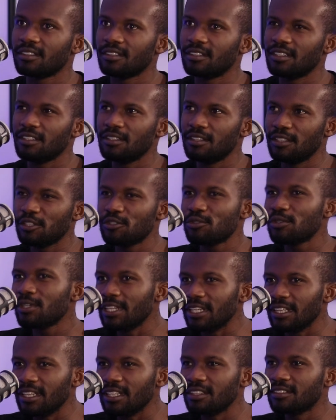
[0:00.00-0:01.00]
there
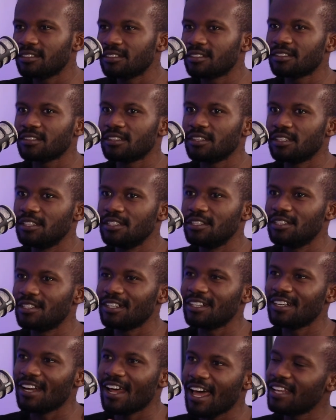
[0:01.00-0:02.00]
literally isn't
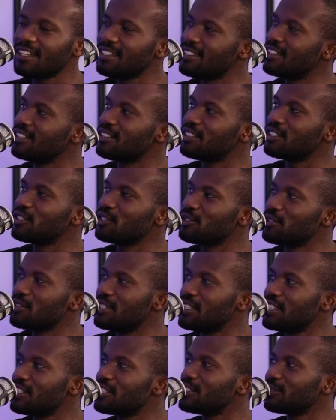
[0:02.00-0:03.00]
an ad set in the
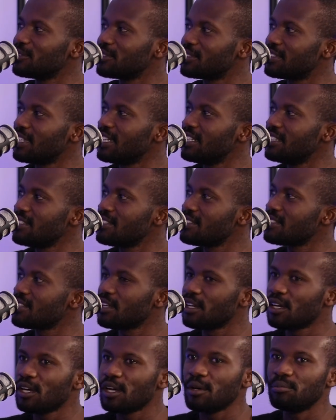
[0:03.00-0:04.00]
traditional sense,
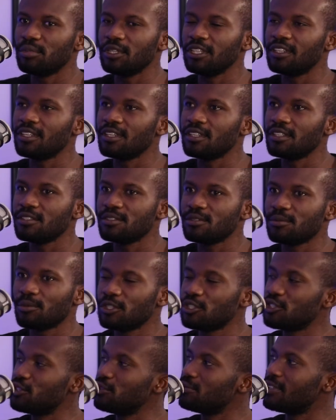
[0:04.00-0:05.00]
because
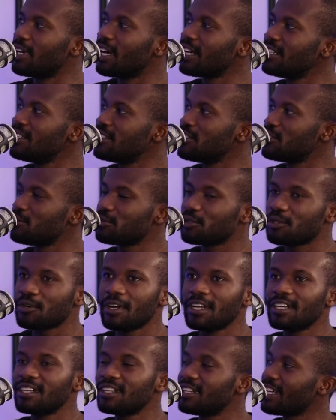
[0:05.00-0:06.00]
what you've done is you've
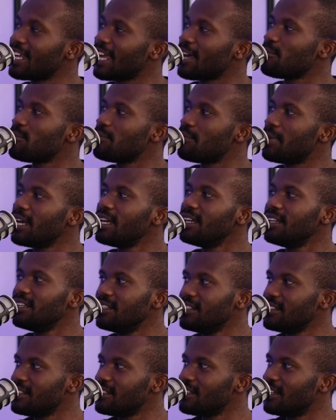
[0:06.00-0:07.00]
created a
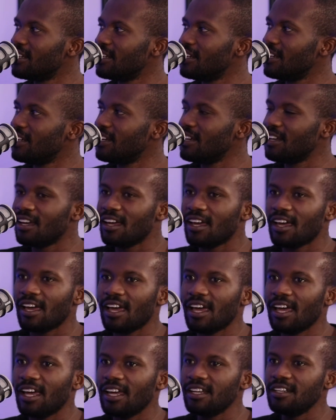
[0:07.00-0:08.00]
campaign,
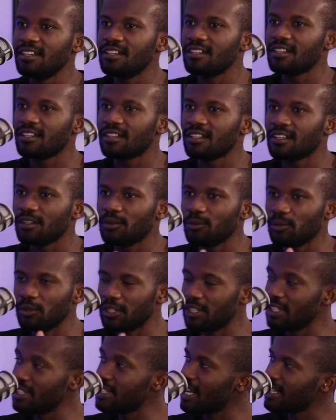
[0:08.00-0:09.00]
and
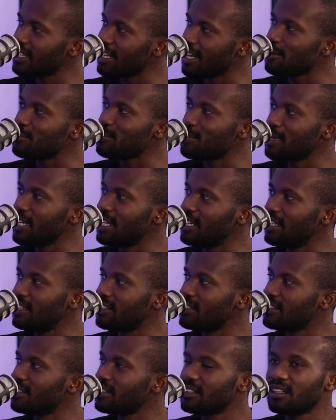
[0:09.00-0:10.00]
within that
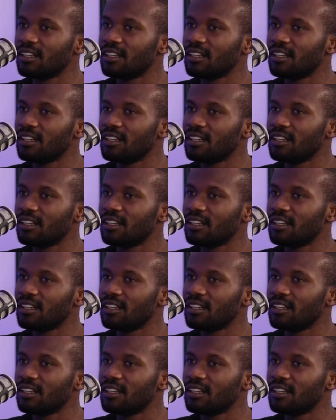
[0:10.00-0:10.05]
campaign,